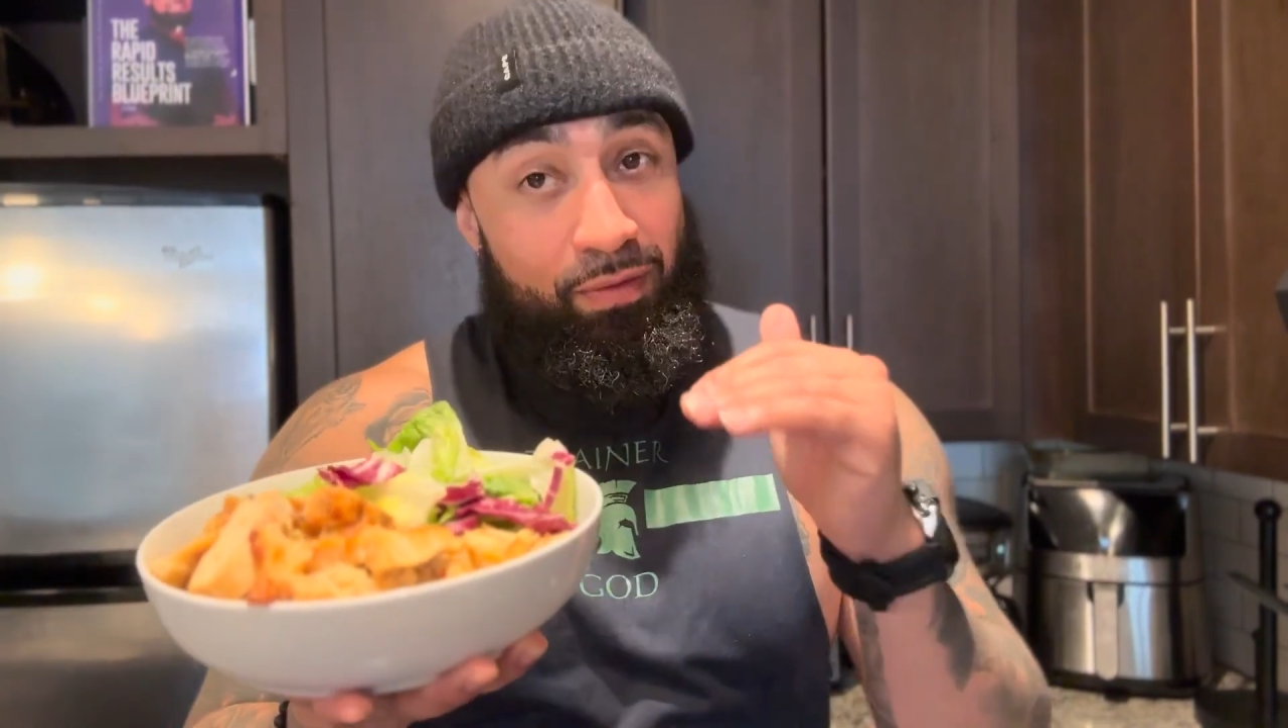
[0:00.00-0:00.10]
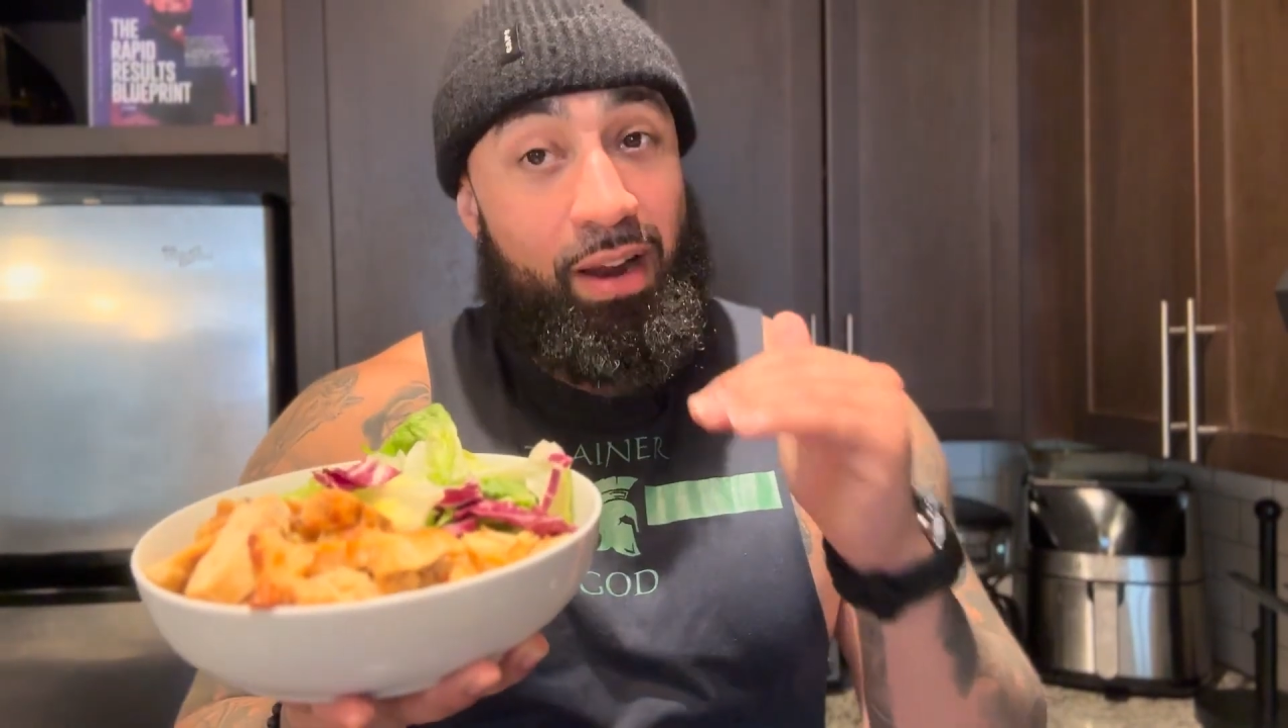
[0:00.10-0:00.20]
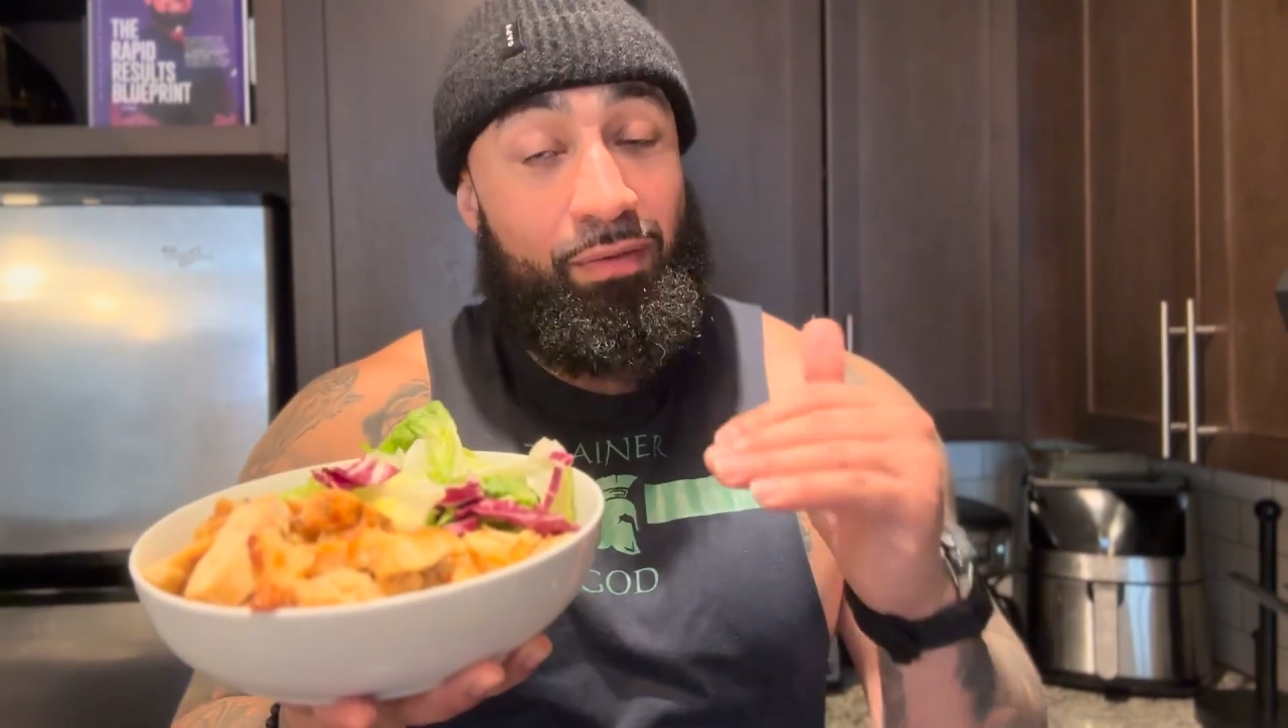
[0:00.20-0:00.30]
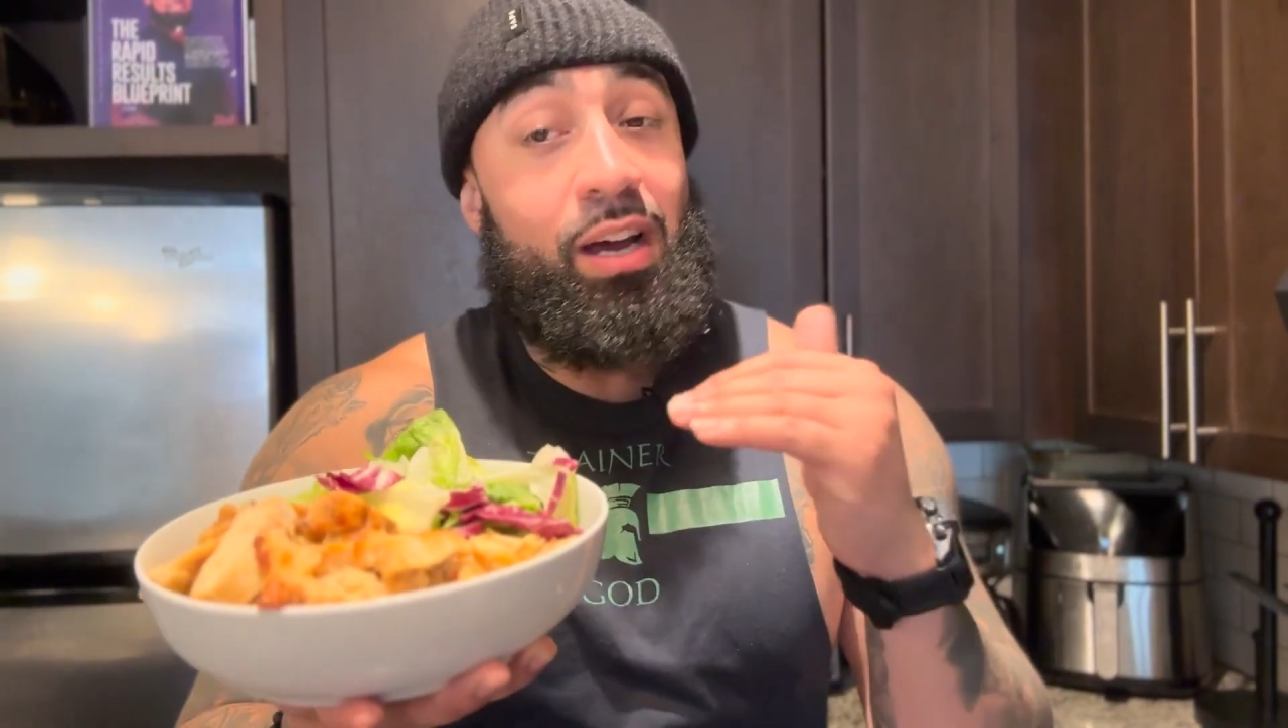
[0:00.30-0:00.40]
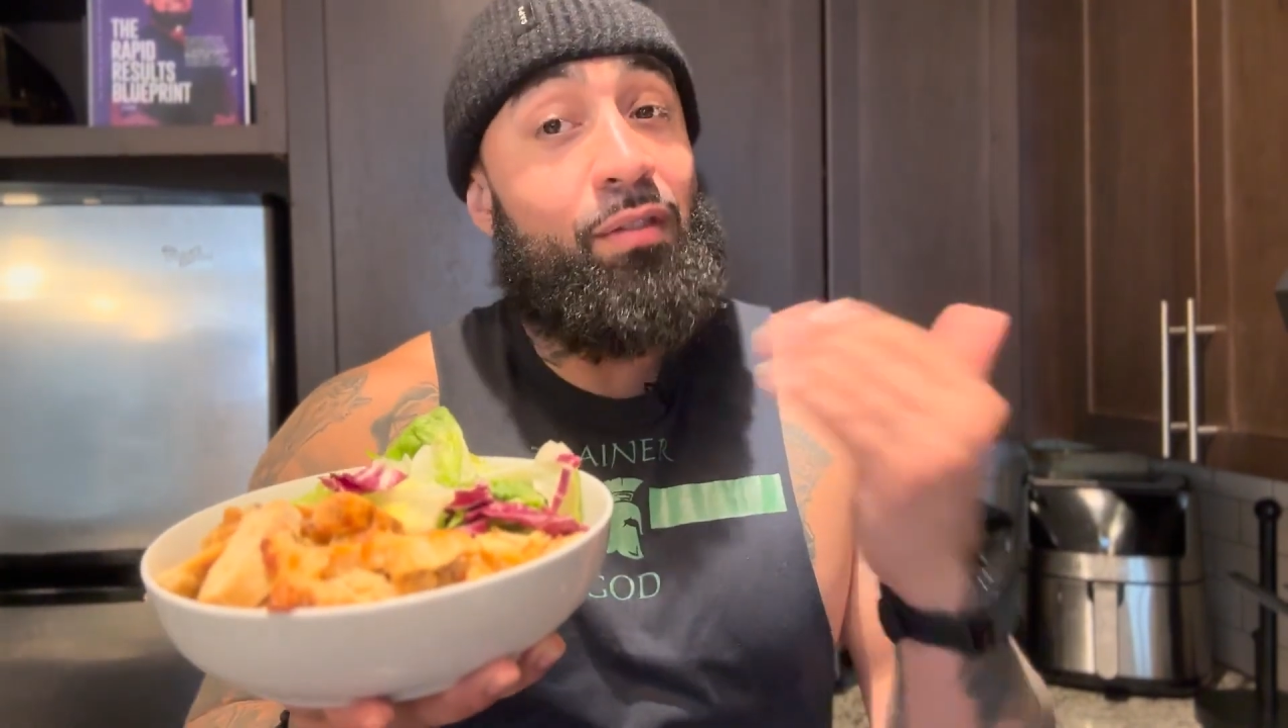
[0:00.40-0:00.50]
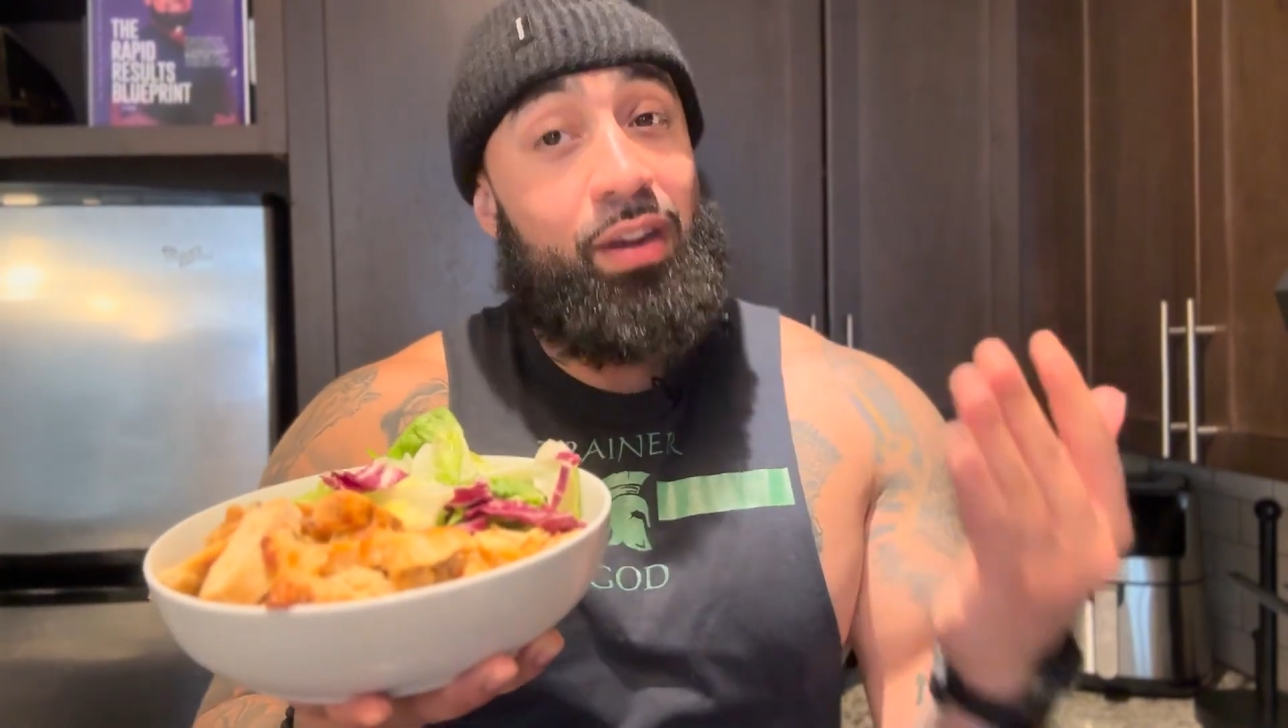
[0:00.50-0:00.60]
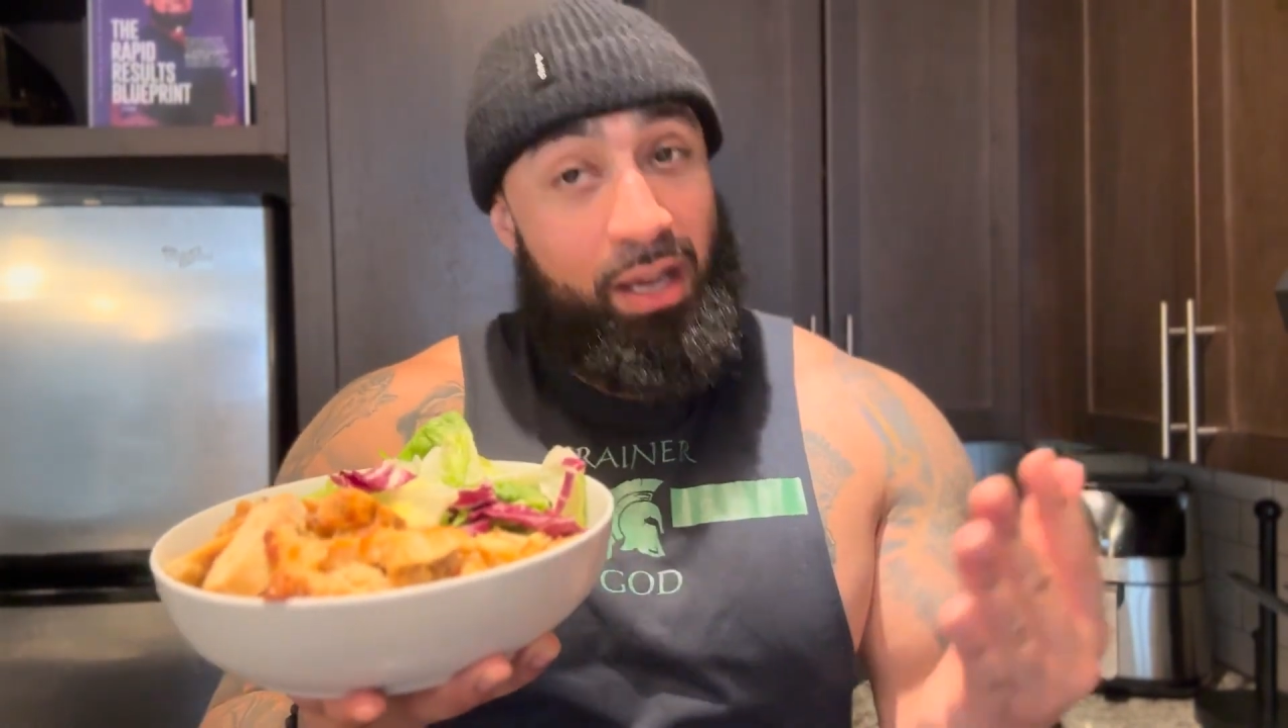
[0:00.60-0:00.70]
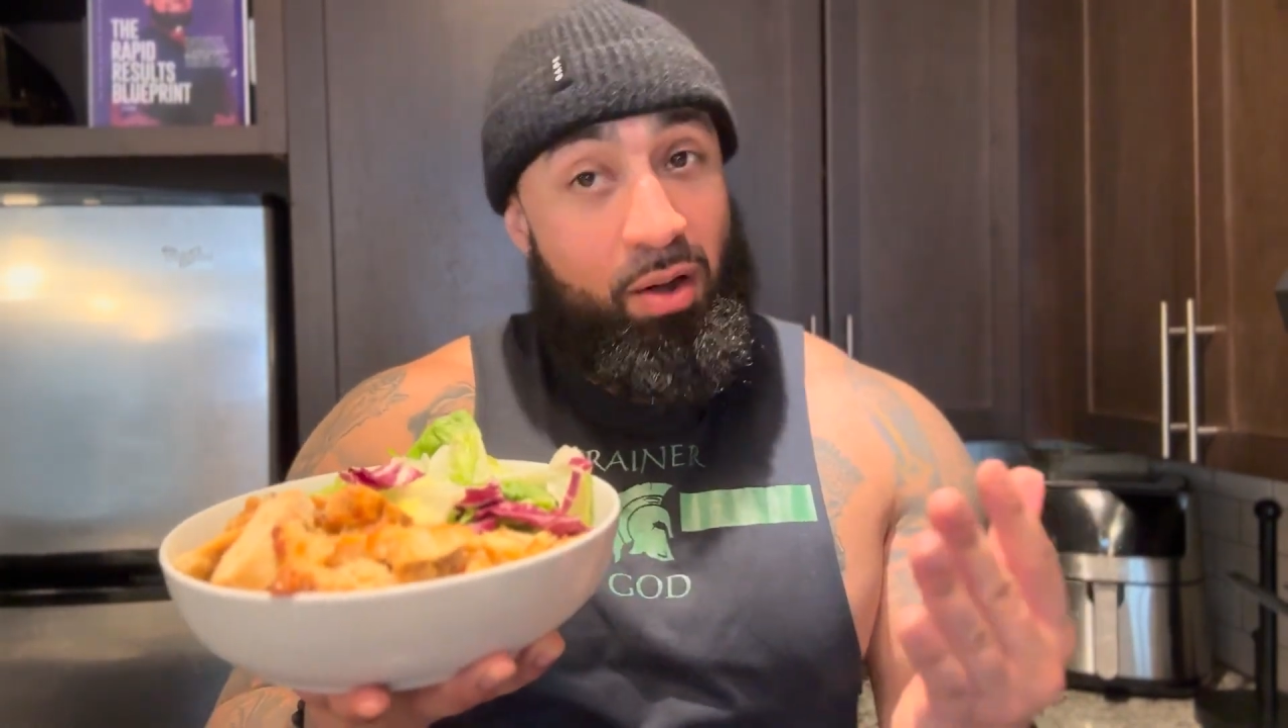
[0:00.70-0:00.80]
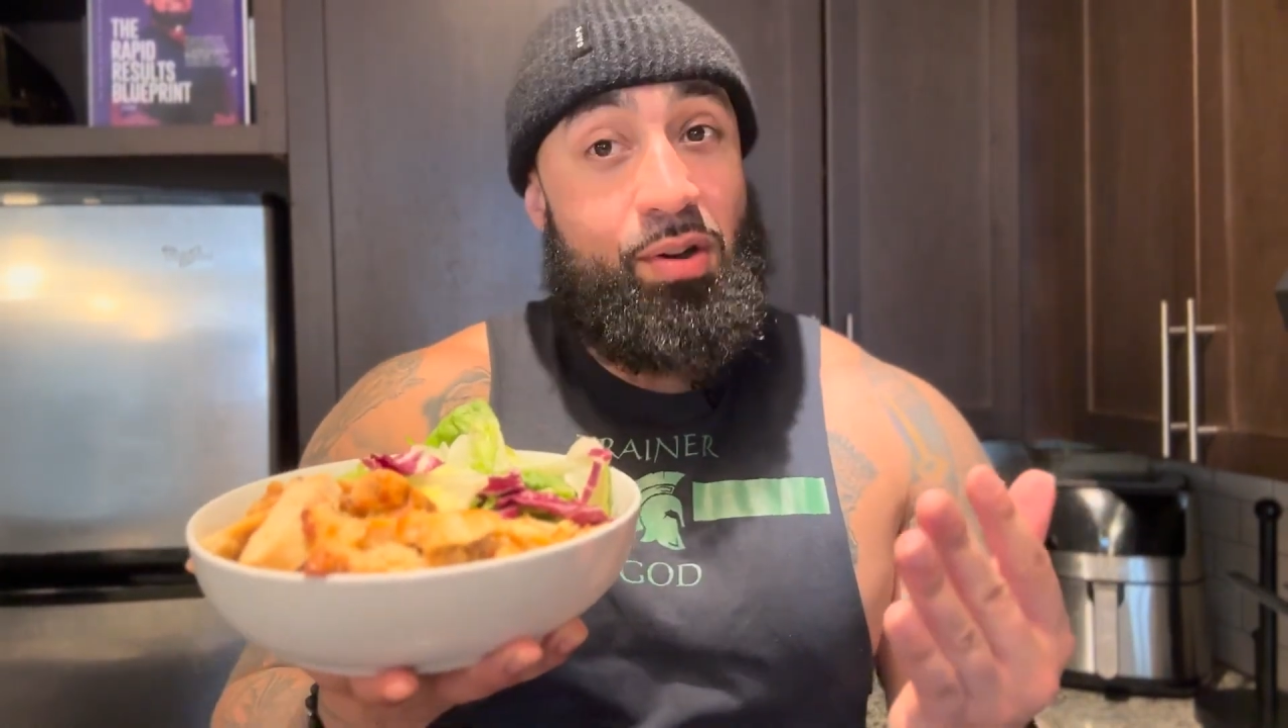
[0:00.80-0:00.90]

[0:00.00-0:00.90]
I've done a video